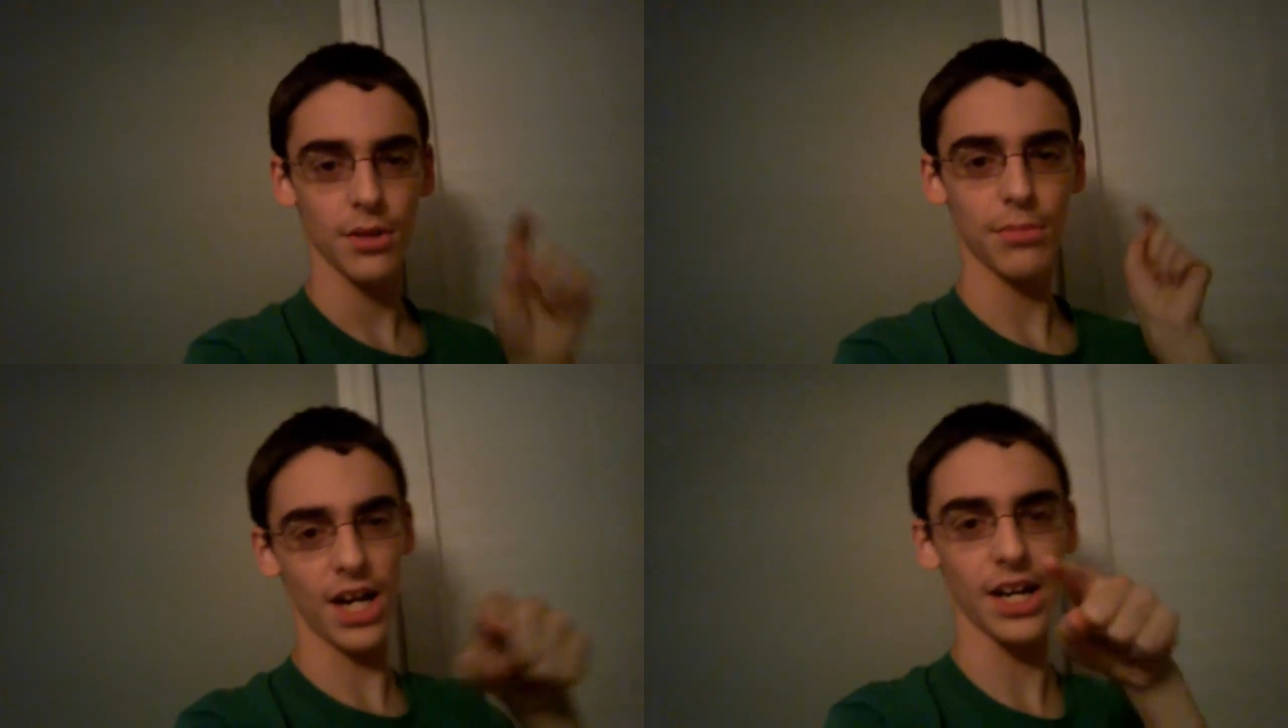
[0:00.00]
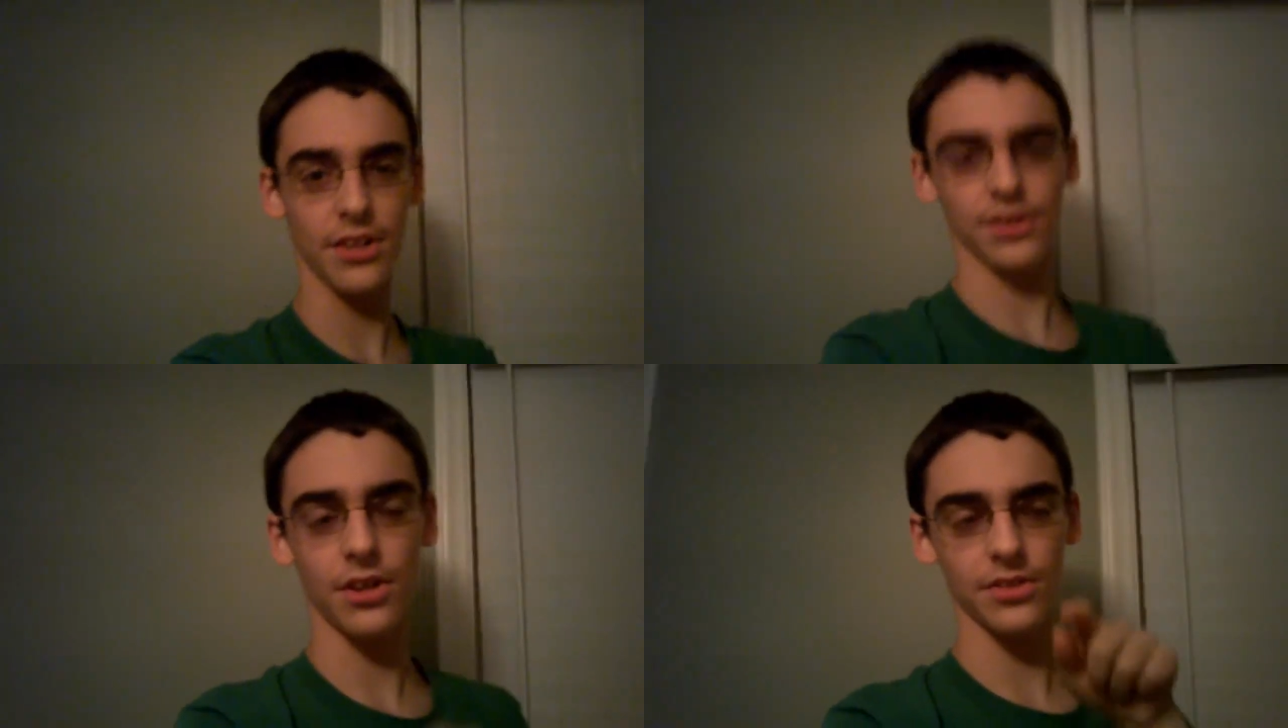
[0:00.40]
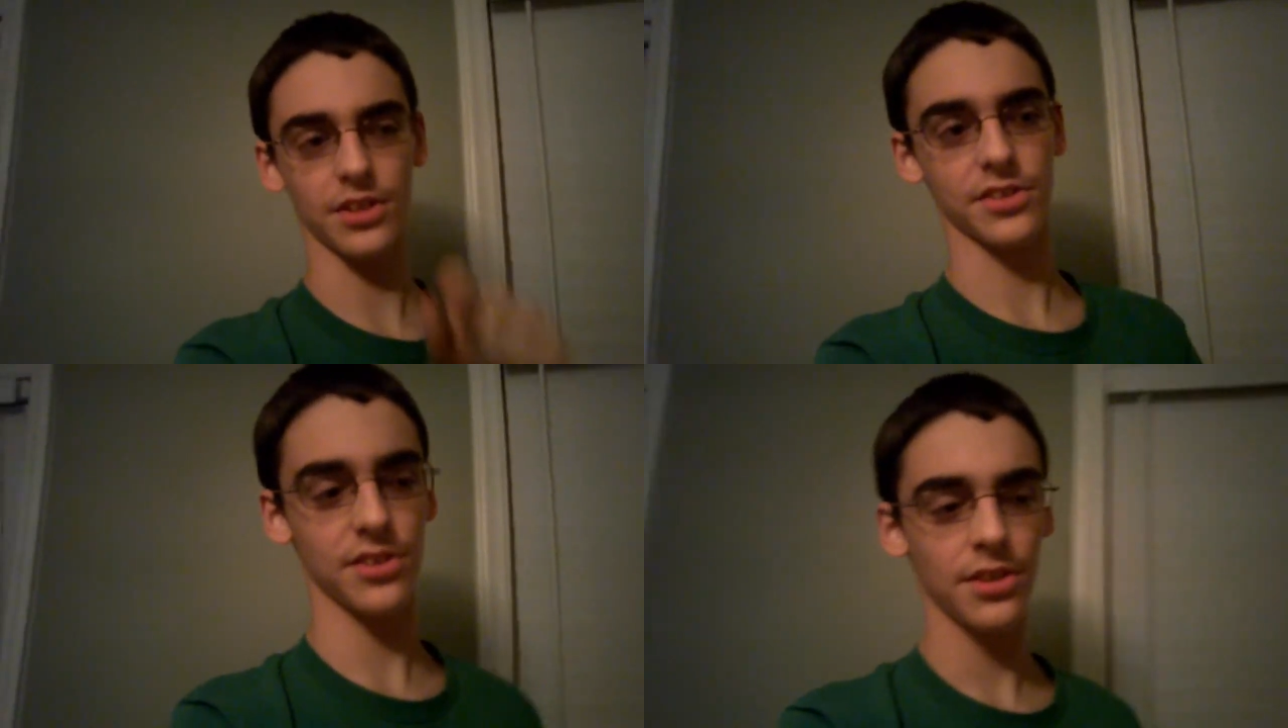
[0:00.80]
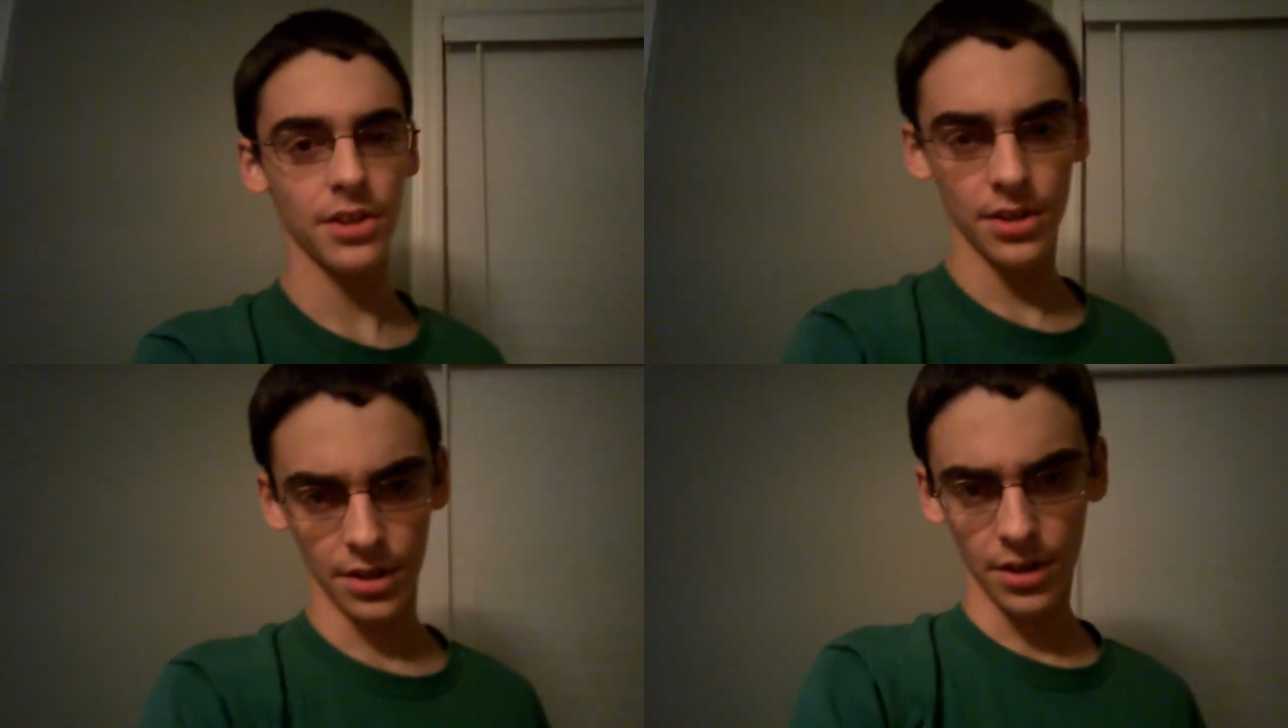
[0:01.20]
behind all this.
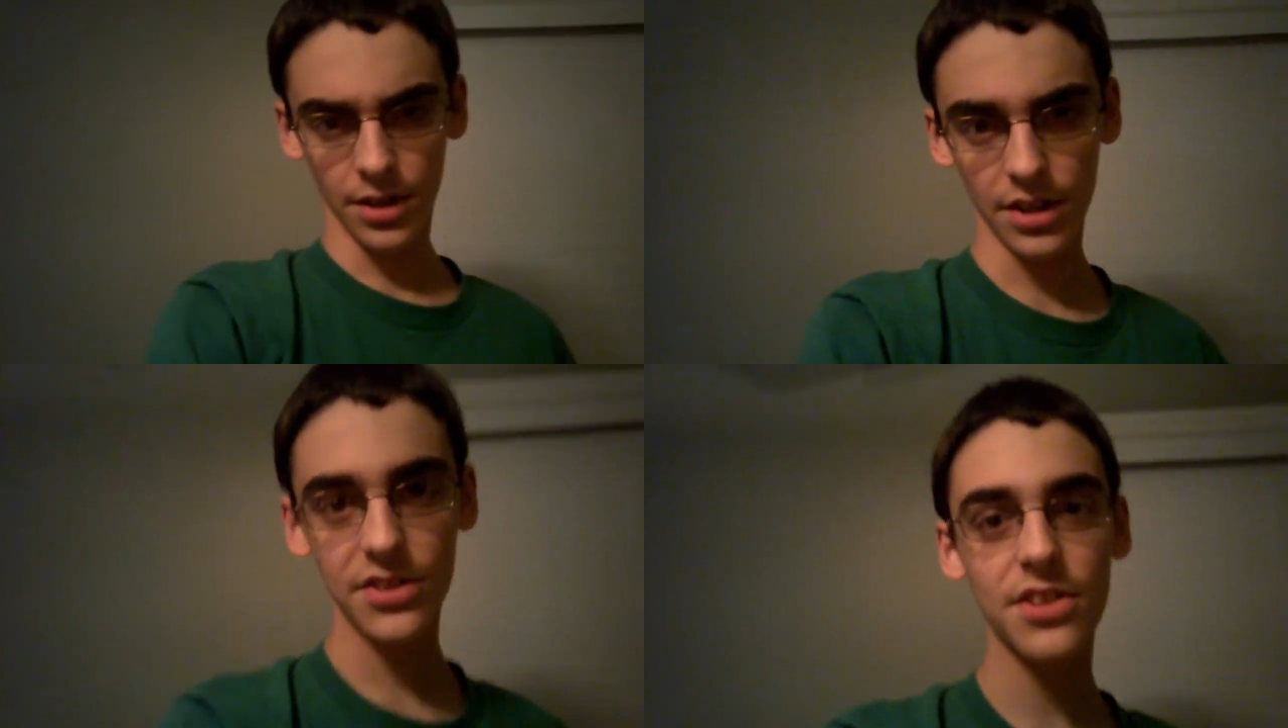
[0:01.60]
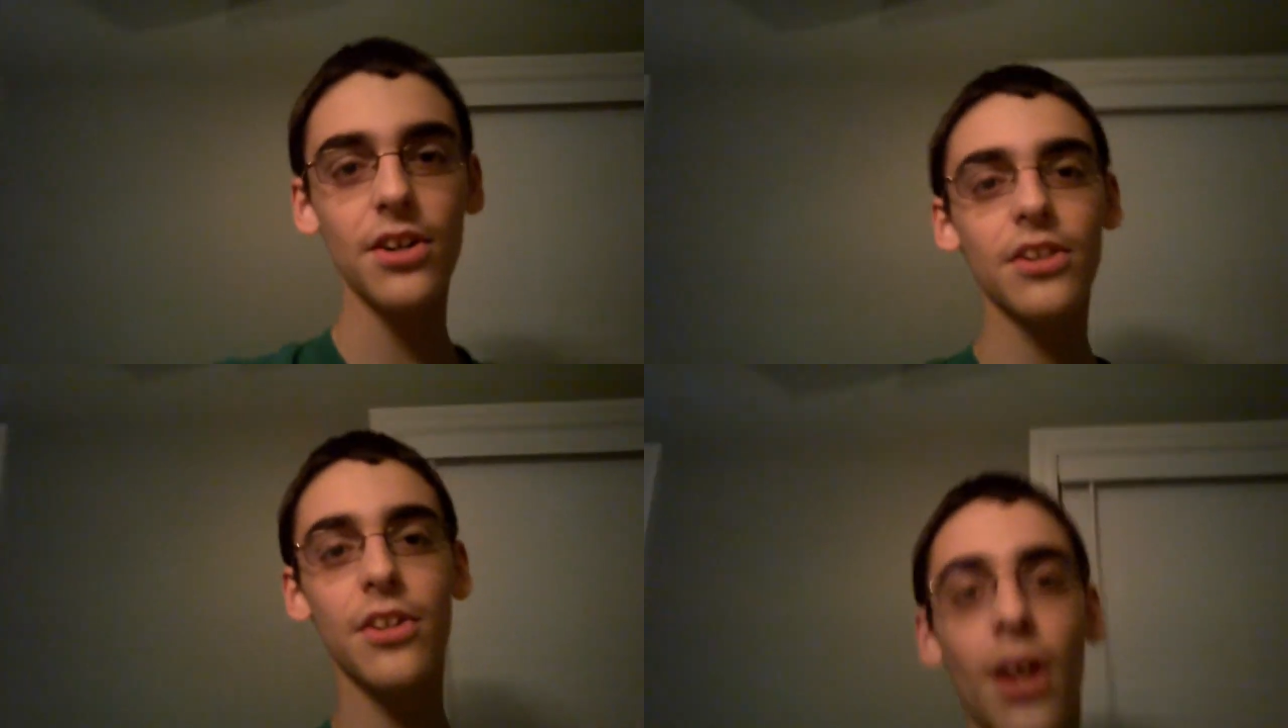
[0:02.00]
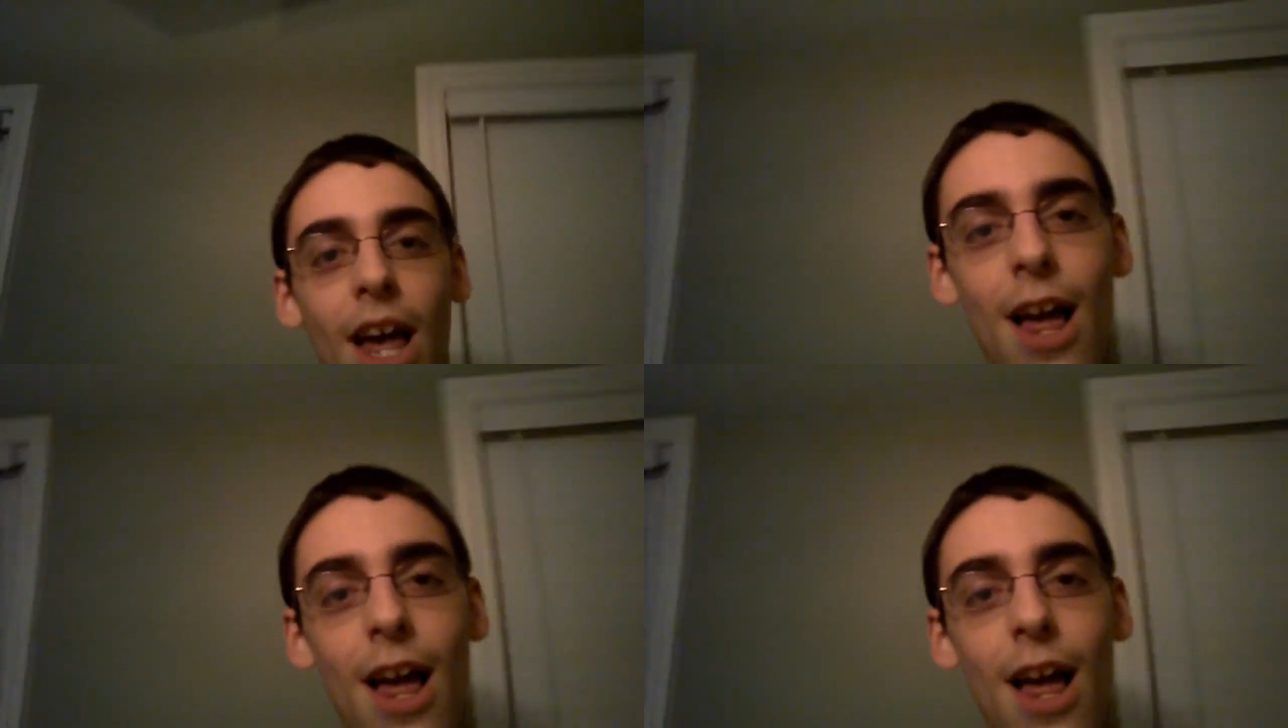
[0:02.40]
It started